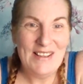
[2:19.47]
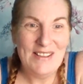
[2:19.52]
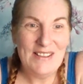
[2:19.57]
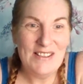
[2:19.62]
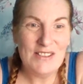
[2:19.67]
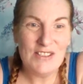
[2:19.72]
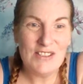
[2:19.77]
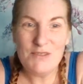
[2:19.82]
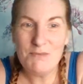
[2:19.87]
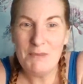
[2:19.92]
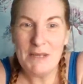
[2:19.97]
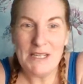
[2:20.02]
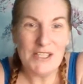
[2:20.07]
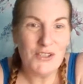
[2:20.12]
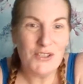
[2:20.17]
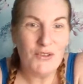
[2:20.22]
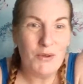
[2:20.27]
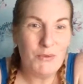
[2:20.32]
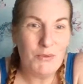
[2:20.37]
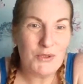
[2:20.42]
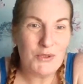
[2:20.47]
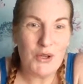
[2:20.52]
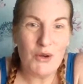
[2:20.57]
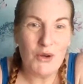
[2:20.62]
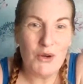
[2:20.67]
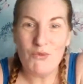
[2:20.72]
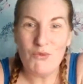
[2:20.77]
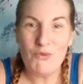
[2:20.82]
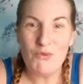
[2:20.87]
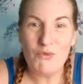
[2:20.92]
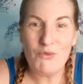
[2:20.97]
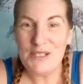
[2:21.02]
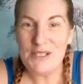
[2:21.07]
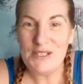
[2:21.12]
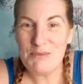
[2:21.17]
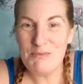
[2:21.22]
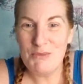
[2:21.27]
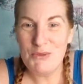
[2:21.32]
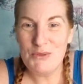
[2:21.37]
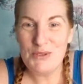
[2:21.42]
make sure it was all running as
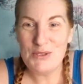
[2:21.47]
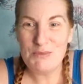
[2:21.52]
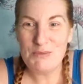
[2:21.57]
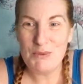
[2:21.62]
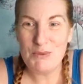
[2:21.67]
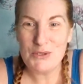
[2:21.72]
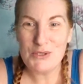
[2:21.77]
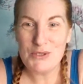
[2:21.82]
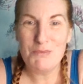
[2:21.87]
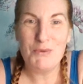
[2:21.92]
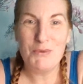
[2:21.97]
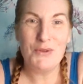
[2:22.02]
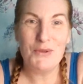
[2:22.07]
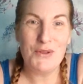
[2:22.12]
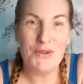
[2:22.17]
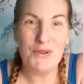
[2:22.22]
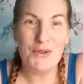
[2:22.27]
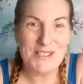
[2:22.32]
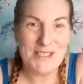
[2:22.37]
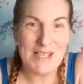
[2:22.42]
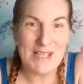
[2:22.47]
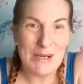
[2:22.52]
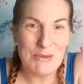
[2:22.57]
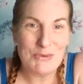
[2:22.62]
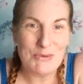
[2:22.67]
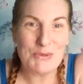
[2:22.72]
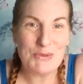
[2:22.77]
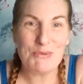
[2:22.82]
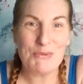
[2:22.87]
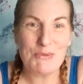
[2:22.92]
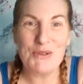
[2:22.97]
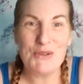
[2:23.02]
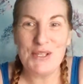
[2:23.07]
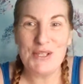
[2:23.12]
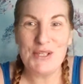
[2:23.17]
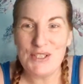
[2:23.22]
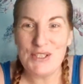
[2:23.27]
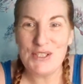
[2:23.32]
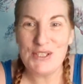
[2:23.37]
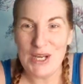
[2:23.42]
smooth as possible, that the sound was working, the
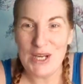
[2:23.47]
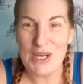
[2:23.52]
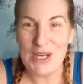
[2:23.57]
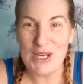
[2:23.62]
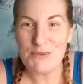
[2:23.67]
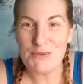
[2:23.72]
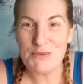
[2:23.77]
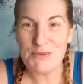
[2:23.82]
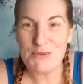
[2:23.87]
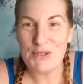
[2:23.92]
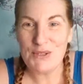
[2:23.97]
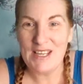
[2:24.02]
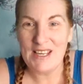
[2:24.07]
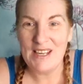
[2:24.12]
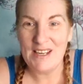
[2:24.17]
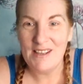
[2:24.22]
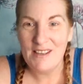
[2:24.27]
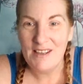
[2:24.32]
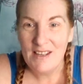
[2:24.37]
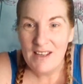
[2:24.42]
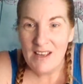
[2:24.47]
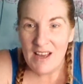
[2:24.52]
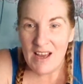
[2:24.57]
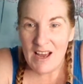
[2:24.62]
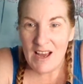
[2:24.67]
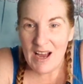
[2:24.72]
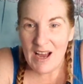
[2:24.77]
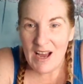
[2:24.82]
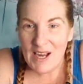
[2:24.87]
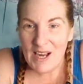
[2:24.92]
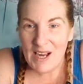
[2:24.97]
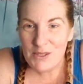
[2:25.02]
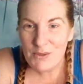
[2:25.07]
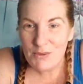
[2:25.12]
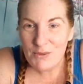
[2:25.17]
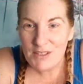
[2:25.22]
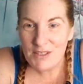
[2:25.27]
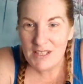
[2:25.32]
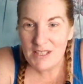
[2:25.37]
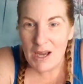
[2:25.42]
chat was working. Hi,
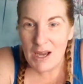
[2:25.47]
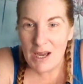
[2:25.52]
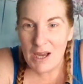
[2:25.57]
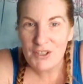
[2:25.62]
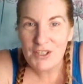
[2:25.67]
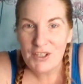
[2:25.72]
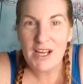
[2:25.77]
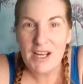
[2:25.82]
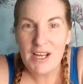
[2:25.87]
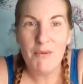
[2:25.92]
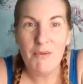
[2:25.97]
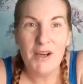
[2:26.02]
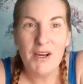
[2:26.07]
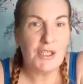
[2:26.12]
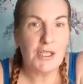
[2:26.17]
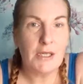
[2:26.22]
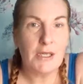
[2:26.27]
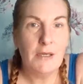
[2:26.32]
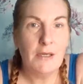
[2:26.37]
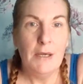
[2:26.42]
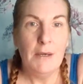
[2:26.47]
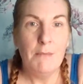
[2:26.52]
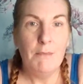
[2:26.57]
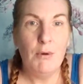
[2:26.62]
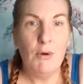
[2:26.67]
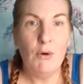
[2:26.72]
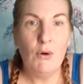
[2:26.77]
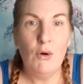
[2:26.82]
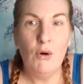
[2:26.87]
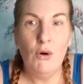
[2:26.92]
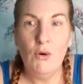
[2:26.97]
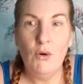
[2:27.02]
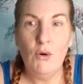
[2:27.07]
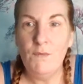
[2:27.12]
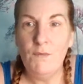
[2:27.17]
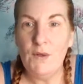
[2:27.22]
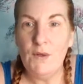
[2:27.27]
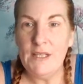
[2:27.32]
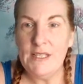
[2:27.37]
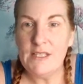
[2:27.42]
you and Cameron, but
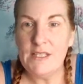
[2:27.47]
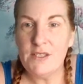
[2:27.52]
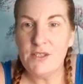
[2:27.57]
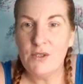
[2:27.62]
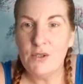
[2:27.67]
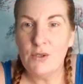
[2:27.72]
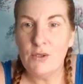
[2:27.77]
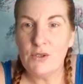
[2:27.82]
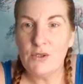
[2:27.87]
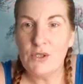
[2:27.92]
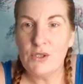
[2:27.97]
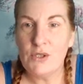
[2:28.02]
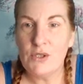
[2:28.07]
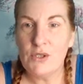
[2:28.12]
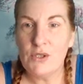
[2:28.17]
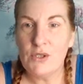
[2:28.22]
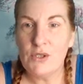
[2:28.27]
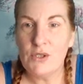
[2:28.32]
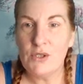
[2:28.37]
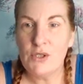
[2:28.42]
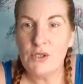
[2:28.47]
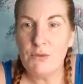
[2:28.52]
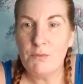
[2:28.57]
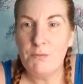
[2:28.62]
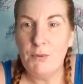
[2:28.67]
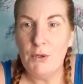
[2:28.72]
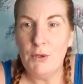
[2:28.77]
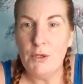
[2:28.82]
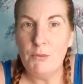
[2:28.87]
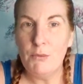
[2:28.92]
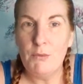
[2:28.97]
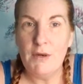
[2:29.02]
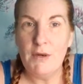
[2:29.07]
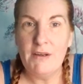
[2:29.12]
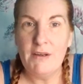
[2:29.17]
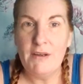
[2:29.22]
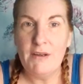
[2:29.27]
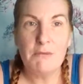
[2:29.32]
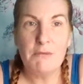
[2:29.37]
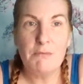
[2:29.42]
hopefully it's not to the point where it's
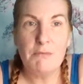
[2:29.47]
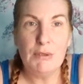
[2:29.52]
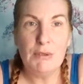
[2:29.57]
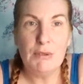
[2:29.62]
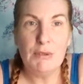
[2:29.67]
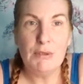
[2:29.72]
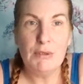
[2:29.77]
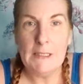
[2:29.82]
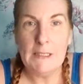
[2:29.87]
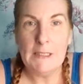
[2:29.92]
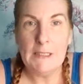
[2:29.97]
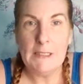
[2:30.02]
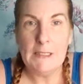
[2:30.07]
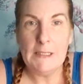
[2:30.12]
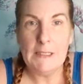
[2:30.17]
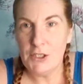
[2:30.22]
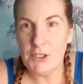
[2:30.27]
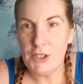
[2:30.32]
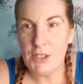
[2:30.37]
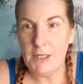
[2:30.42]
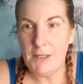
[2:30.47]
completely glitchy.